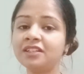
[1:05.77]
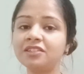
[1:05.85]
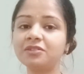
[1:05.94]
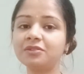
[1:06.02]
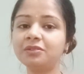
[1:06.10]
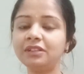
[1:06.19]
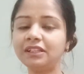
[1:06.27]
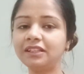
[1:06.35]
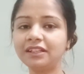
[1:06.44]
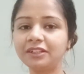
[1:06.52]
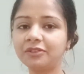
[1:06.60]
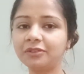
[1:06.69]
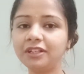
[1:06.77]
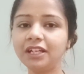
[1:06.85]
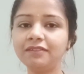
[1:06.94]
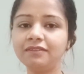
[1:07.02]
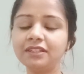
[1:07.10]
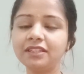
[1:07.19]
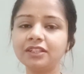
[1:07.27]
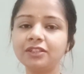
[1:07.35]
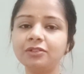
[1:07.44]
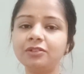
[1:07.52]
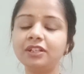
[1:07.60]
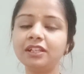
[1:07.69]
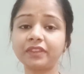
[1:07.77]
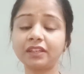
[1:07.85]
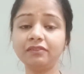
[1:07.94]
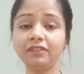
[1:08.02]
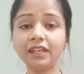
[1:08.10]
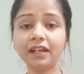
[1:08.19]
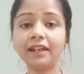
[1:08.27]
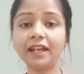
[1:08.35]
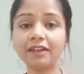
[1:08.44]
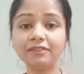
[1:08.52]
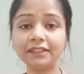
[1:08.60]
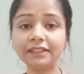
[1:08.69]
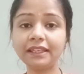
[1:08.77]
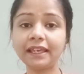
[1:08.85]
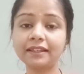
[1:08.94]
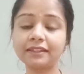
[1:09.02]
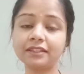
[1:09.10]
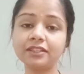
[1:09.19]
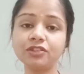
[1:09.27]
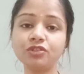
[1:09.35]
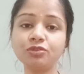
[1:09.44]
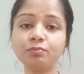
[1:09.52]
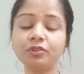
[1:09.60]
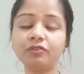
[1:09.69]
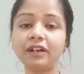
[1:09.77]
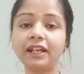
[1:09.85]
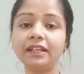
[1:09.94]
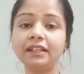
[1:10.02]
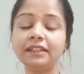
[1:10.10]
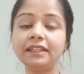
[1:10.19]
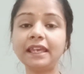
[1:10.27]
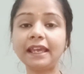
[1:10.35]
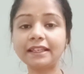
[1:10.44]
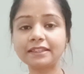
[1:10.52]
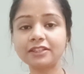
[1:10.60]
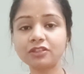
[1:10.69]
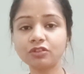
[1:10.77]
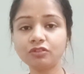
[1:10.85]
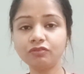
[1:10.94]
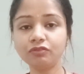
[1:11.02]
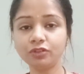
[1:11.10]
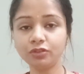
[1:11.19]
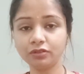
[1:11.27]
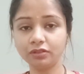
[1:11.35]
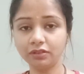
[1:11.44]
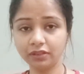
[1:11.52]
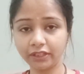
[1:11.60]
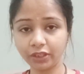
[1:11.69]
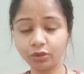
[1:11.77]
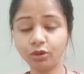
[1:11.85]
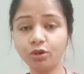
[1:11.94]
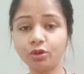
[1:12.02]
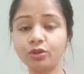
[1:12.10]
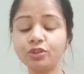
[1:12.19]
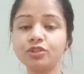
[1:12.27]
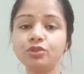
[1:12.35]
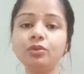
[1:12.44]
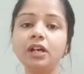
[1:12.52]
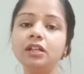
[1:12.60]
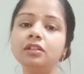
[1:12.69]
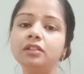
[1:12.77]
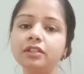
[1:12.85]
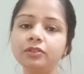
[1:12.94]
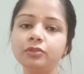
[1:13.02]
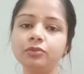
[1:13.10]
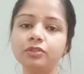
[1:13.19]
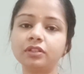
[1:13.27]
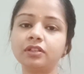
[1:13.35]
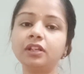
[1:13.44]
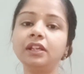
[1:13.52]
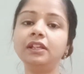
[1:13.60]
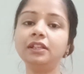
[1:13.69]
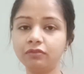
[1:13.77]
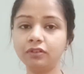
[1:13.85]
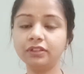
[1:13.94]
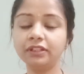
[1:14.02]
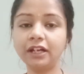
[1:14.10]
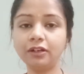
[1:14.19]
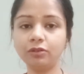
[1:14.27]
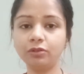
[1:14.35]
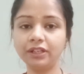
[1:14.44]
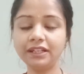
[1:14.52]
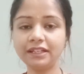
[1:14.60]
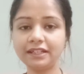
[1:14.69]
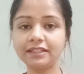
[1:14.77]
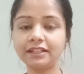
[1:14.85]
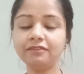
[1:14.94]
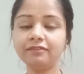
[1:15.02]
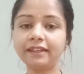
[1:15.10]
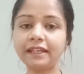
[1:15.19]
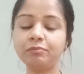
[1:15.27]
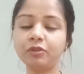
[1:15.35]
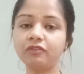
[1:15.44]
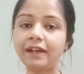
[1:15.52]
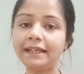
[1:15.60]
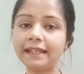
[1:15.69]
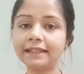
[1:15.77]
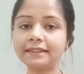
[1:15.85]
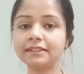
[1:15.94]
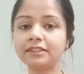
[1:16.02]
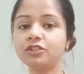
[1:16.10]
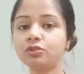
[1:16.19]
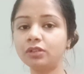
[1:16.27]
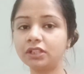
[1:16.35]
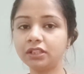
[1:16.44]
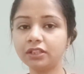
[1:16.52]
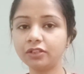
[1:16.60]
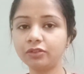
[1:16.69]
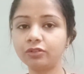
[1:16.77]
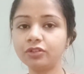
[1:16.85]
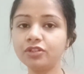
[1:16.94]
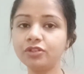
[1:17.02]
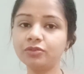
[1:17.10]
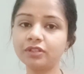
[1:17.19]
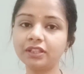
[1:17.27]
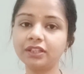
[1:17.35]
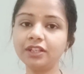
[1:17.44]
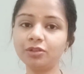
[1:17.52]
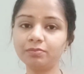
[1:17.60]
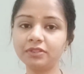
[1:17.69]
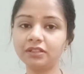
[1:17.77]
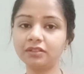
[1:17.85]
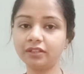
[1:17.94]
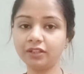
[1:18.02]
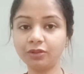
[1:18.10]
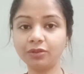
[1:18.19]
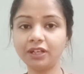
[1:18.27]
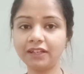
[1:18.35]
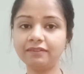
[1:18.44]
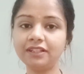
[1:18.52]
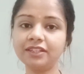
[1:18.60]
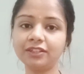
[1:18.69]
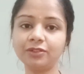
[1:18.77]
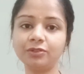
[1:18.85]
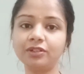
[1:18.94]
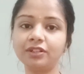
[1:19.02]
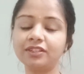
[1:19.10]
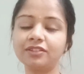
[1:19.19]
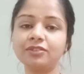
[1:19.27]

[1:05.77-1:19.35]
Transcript: So in the record level security, we are having the access to provide the access of records to another user. The owner itself can provide access to other records using the record level security.